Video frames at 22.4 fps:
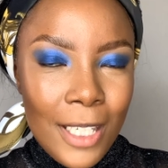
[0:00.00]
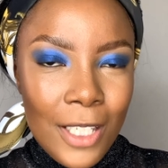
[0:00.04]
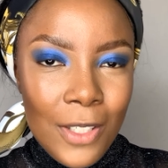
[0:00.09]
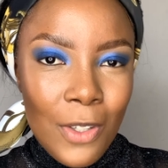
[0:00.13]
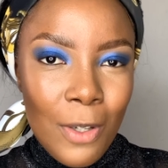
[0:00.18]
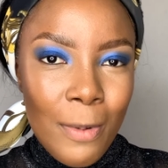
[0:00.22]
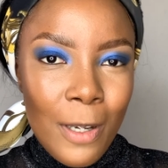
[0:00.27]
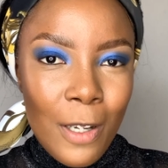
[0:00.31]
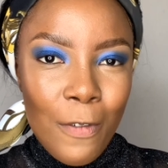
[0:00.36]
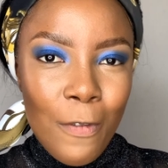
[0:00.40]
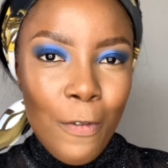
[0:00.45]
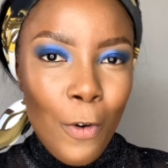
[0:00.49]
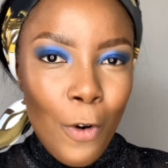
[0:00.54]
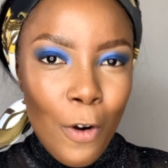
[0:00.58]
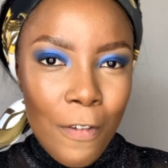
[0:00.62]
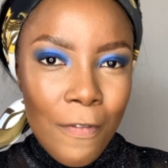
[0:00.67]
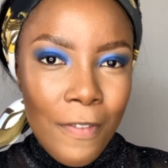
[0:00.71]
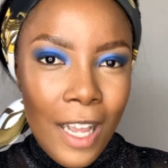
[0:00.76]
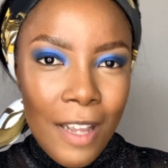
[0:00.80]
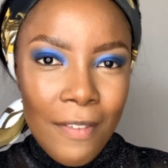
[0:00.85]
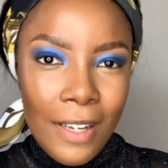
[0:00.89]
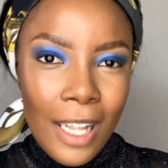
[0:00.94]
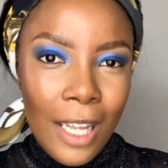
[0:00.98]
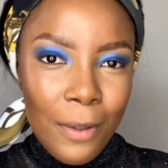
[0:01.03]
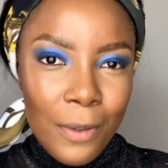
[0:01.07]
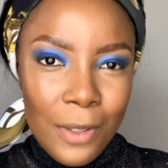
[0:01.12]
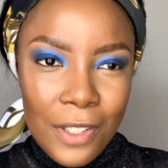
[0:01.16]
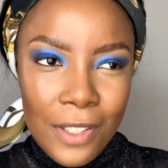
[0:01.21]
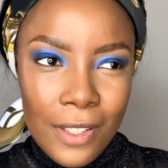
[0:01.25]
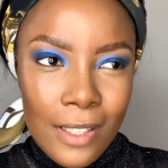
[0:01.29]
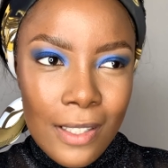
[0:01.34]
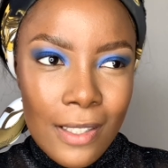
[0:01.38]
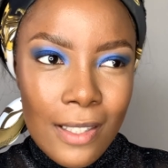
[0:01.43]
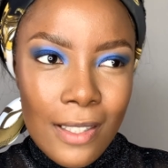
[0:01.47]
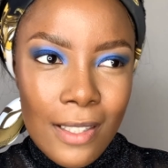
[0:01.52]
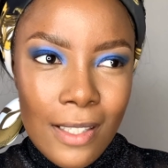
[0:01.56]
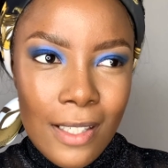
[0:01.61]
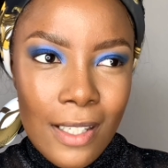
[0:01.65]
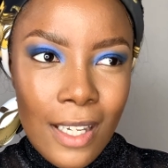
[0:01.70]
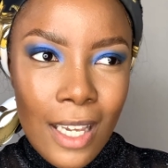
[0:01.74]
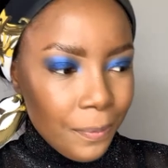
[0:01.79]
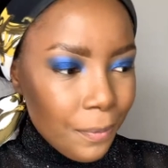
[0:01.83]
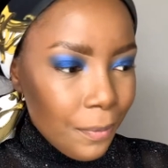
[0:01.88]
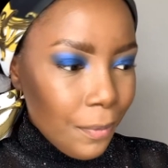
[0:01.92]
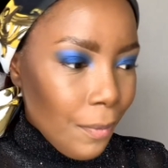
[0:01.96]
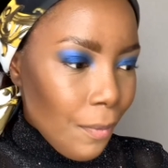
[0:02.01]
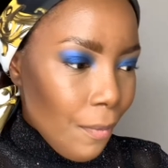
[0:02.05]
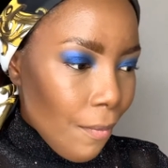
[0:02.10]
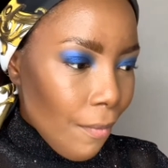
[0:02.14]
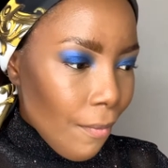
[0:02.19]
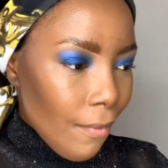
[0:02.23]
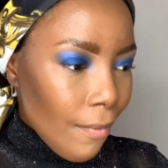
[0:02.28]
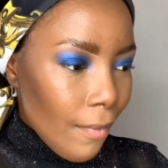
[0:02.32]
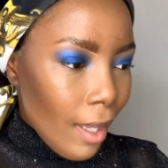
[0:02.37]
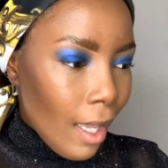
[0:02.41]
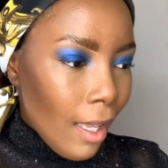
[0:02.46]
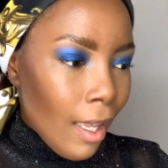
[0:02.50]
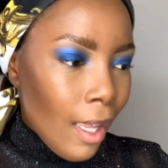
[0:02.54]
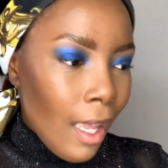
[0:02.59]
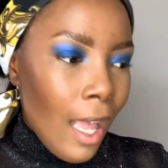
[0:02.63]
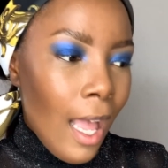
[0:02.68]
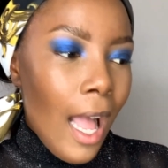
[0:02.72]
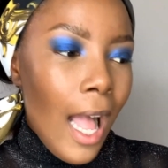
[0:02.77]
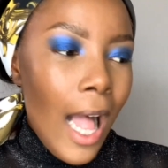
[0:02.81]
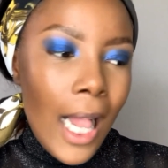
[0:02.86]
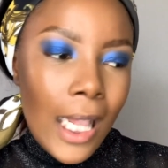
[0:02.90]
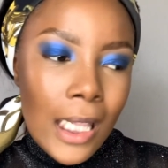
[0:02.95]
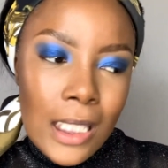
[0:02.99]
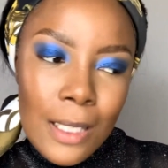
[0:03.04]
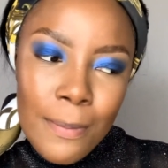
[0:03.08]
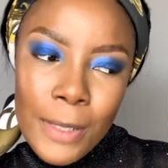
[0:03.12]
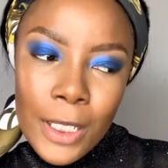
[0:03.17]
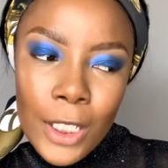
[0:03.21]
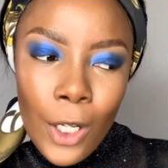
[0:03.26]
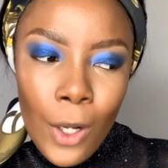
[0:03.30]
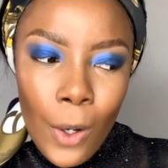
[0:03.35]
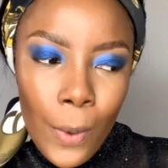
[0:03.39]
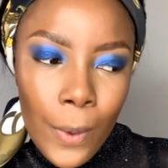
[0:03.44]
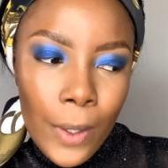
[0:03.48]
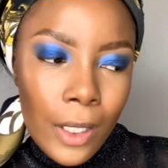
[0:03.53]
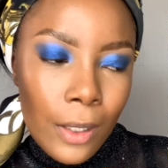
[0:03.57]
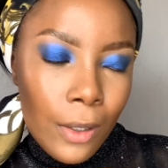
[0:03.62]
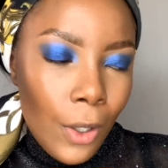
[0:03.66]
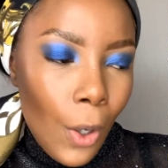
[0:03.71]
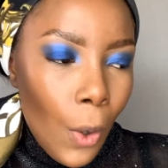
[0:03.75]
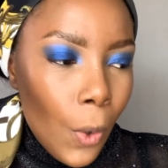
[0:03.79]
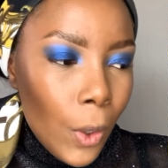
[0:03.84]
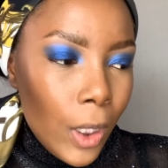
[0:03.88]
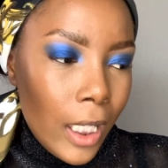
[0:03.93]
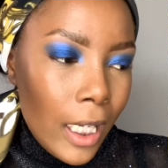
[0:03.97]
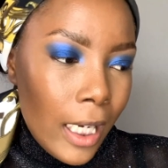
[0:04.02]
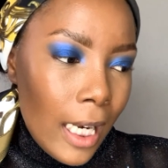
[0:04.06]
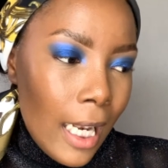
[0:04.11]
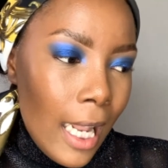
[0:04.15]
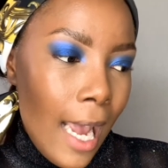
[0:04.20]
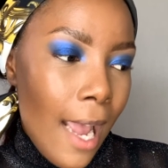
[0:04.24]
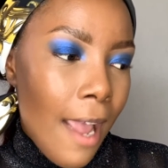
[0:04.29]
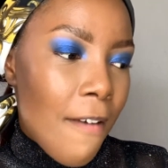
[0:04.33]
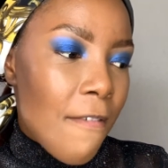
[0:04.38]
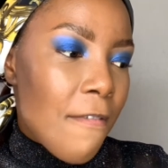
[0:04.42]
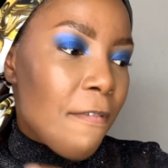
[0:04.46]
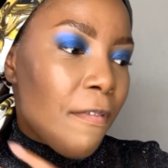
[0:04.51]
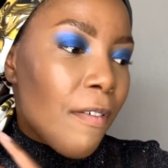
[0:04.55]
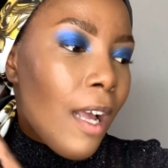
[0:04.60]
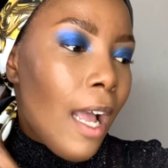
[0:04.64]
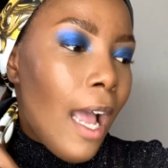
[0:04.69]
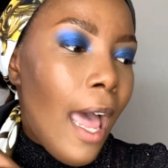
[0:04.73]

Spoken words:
So about 4 or 5 languages. Ultimate goal in life.